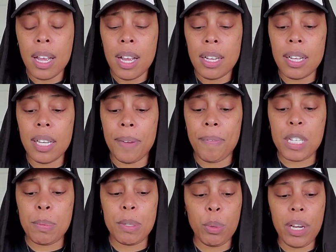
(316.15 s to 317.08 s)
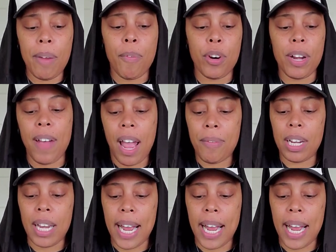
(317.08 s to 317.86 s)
The difference between the 45 and the